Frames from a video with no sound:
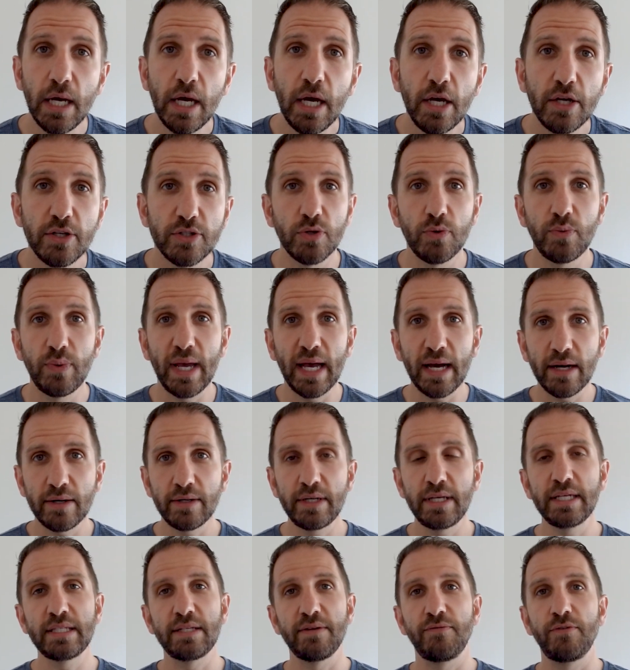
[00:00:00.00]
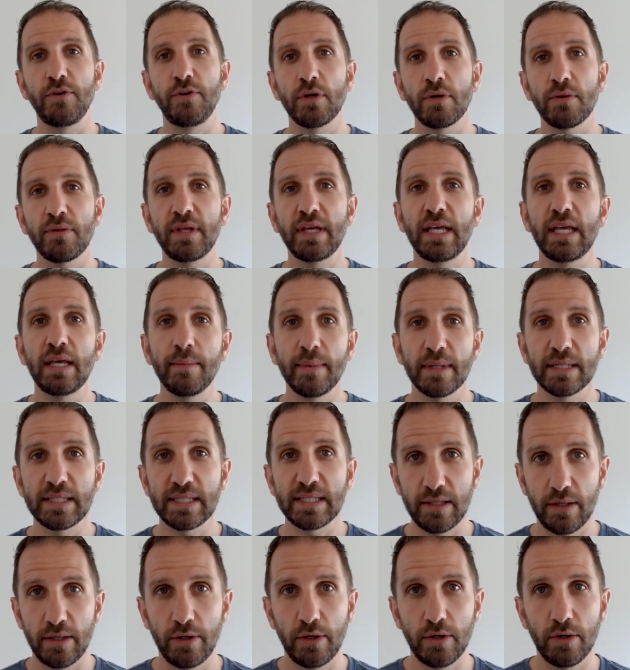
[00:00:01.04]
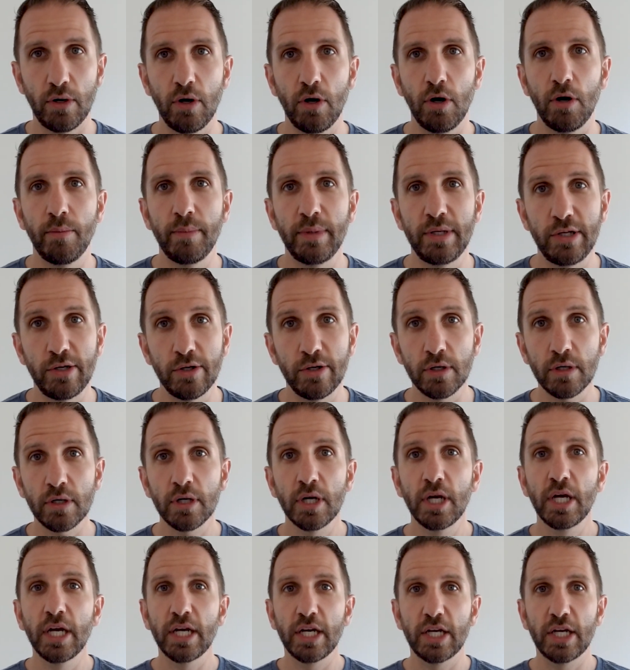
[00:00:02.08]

So the reality is if you're thinking about selling your home and you're